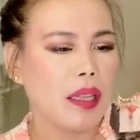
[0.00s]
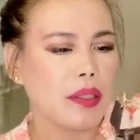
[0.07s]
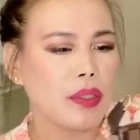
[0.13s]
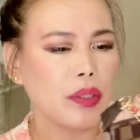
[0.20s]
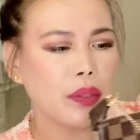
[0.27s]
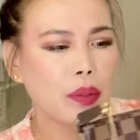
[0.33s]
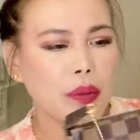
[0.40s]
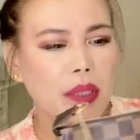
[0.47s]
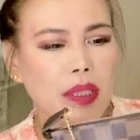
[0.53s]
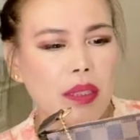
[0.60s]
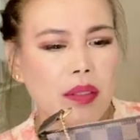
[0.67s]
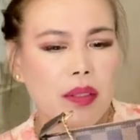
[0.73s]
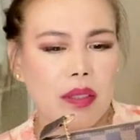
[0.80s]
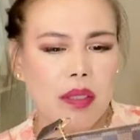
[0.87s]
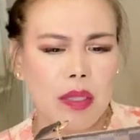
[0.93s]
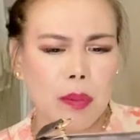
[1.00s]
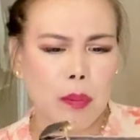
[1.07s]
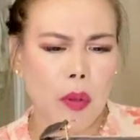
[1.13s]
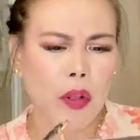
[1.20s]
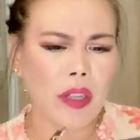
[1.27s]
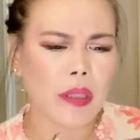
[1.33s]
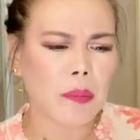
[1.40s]
you know, it's
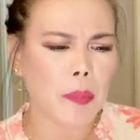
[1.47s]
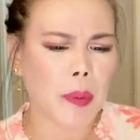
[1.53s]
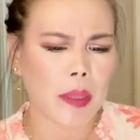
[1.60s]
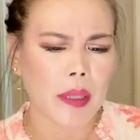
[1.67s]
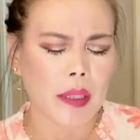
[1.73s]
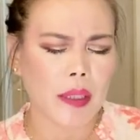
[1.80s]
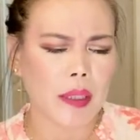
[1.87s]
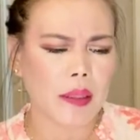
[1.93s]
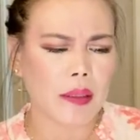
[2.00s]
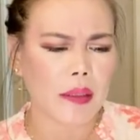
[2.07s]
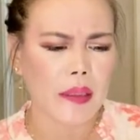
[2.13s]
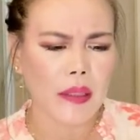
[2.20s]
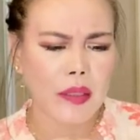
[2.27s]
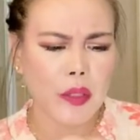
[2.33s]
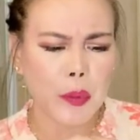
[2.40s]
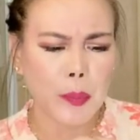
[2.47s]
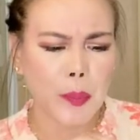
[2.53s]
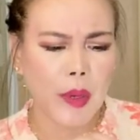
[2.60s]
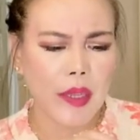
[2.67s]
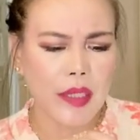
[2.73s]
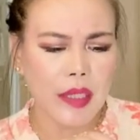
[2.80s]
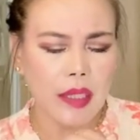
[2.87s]
small but
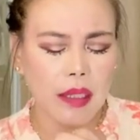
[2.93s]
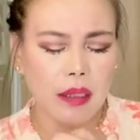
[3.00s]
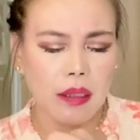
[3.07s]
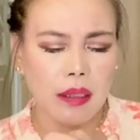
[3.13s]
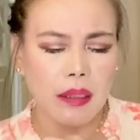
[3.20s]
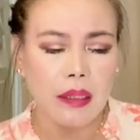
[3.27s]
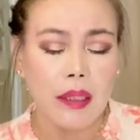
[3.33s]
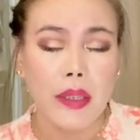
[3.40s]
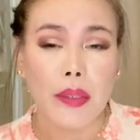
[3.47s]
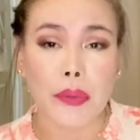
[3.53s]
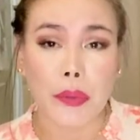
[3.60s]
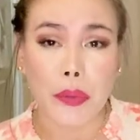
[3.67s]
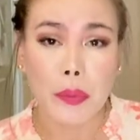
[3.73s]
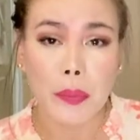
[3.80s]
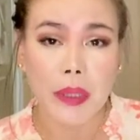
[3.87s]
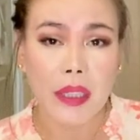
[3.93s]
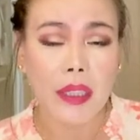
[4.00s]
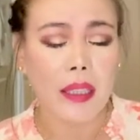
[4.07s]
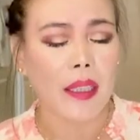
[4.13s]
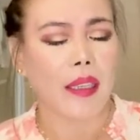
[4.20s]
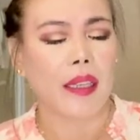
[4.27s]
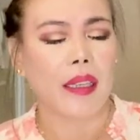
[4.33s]
surprisingly roomy.